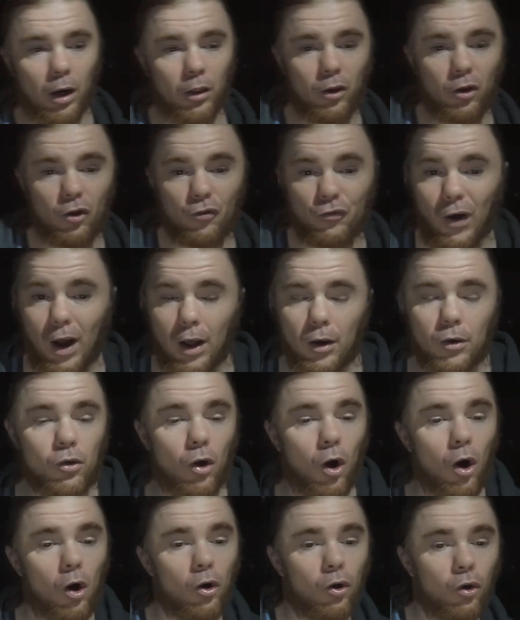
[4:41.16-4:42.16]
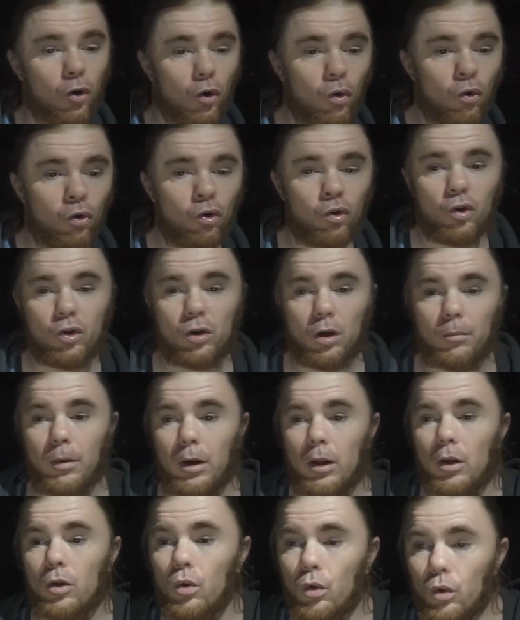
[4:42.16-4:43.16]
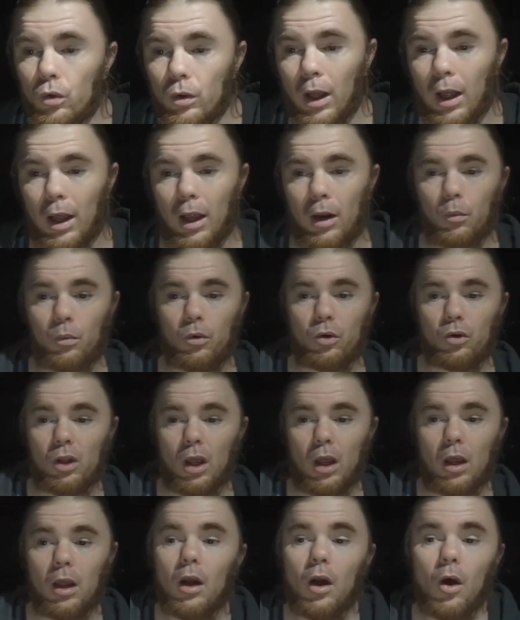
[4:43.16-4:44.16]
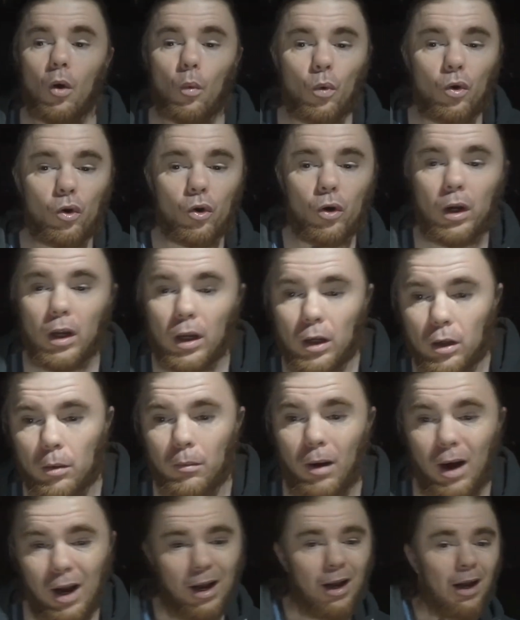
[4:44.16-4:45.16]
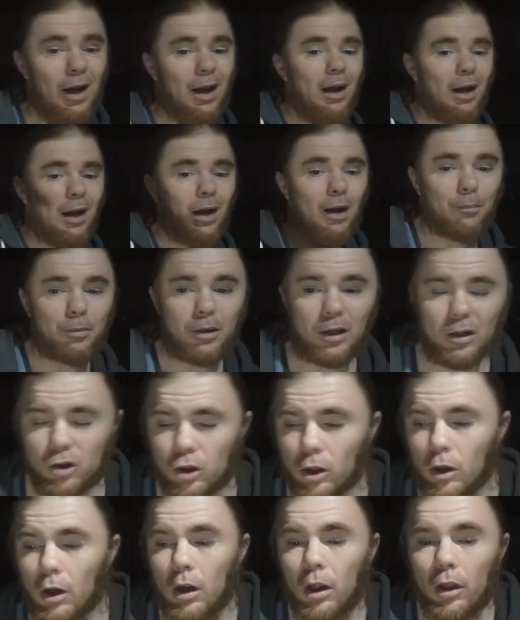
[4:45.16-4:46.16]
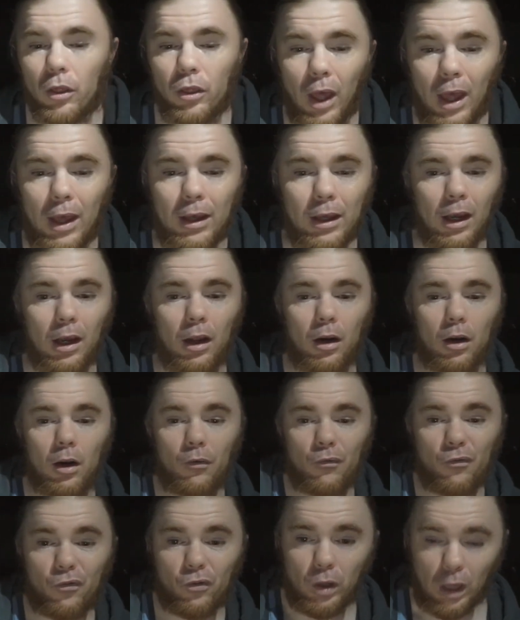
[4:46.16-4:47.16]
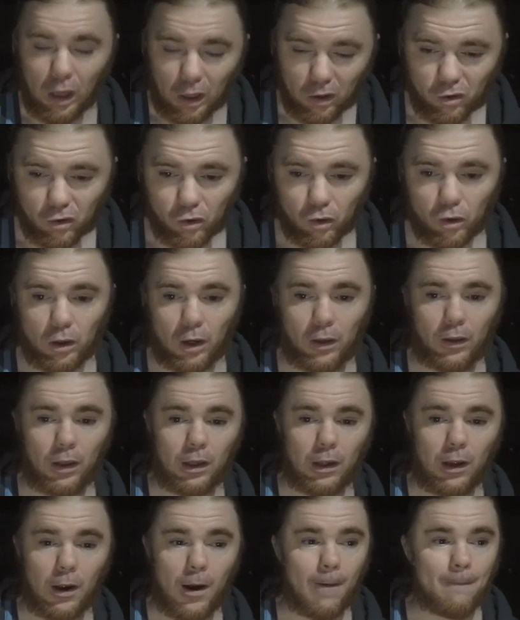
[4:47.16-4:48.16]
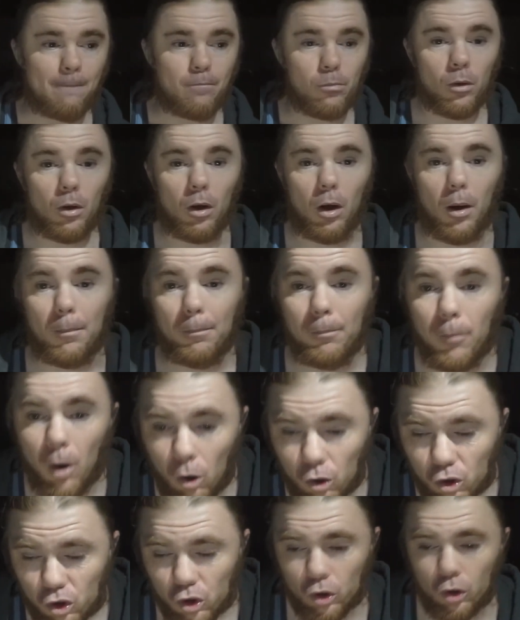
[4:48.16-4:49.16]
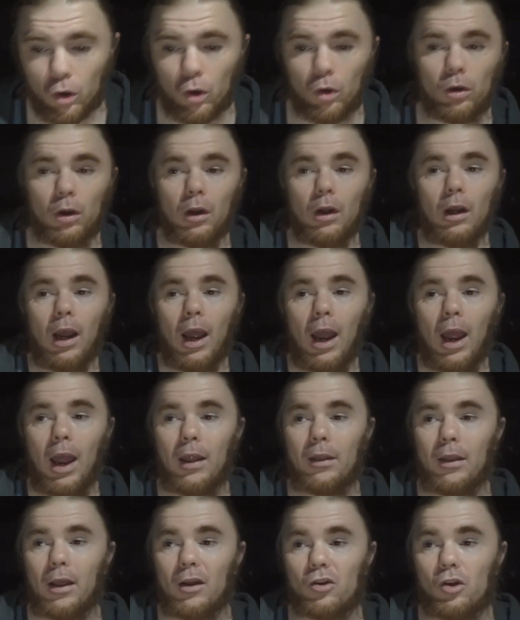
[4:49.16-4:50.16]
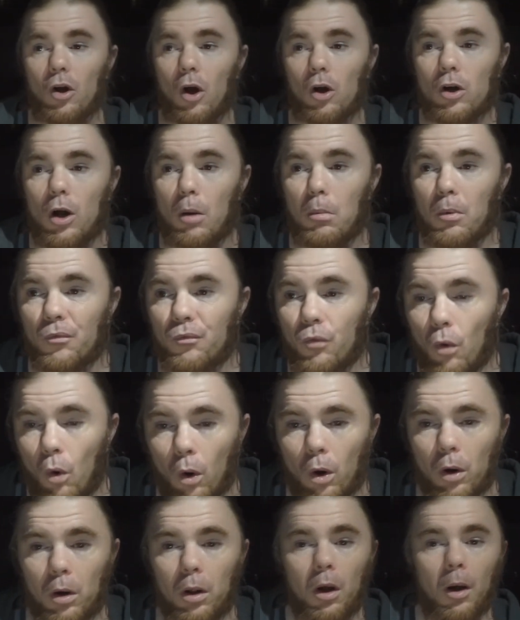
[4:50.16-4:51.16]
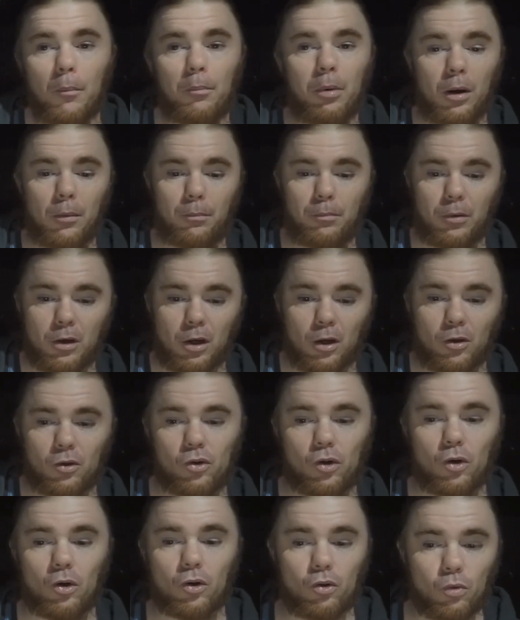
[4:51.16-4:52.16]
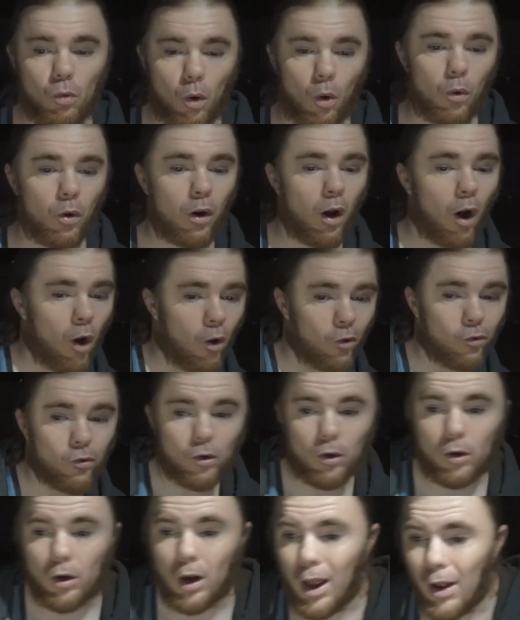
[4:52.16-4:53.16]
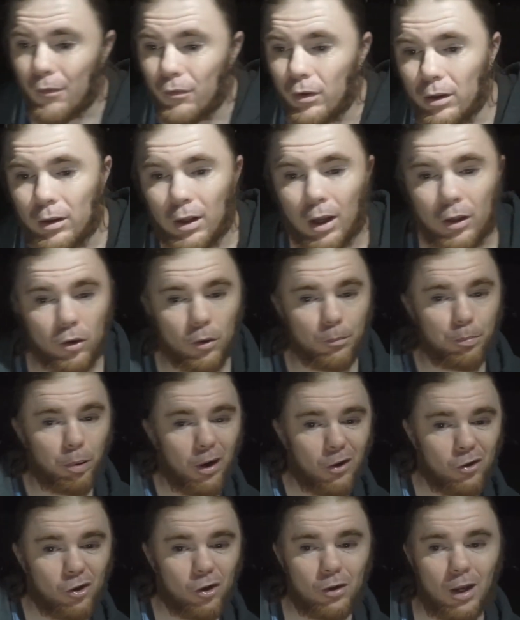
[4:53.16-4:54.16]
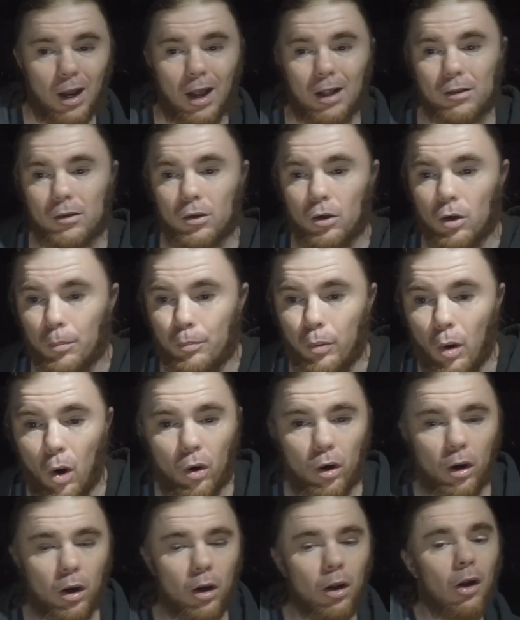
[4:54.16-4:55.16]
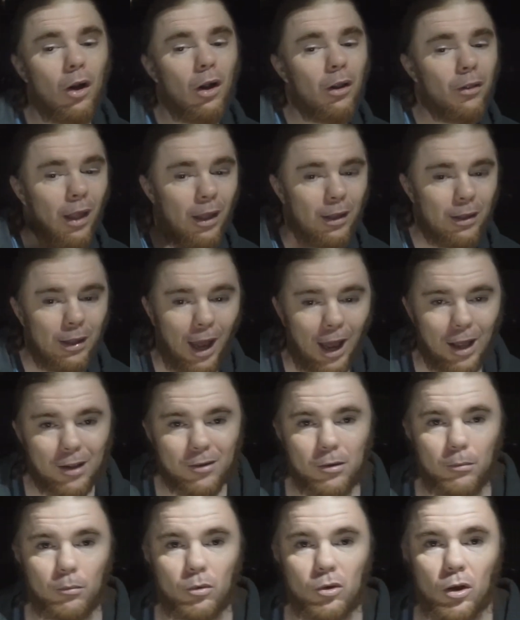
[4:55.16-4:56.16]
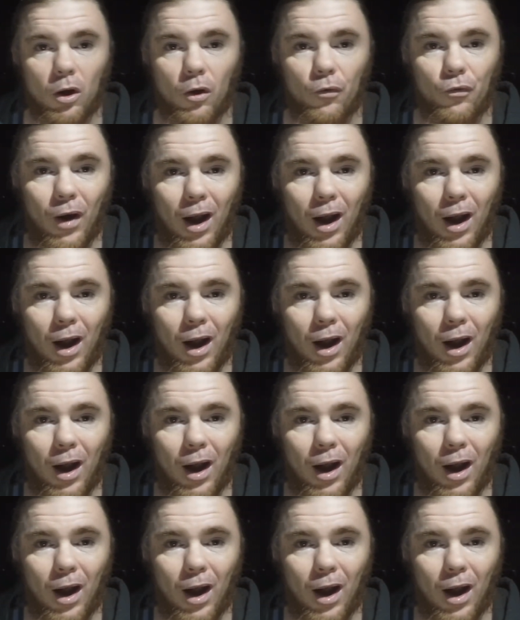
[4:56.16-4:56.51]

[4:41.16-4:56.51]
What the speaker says: of these fighters aren't used to somebody doing that. And when you say, when you're hitting them, ah ha ha, bitch, they get flustered and they get emotional and they start coming forward. But because they're throwing all their heavy leather punches at their opponent, they gas himself